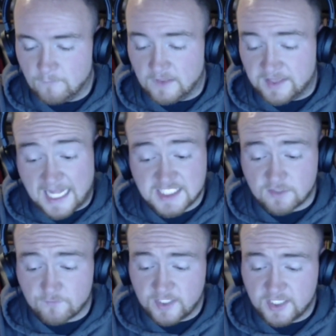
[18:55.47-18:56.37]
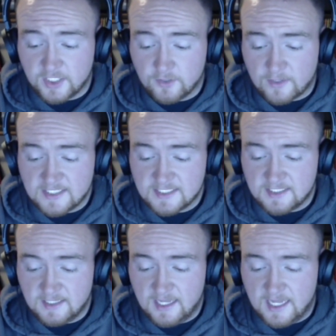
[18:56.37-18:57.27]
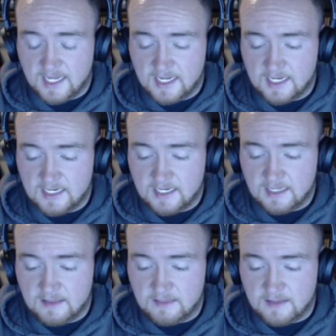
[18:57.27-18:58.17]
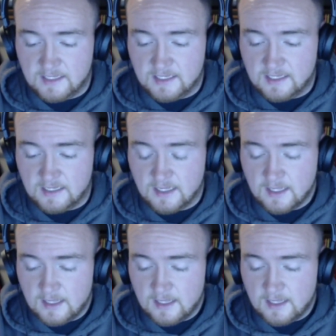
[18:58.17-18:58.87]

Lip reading: Lots of really good racing in the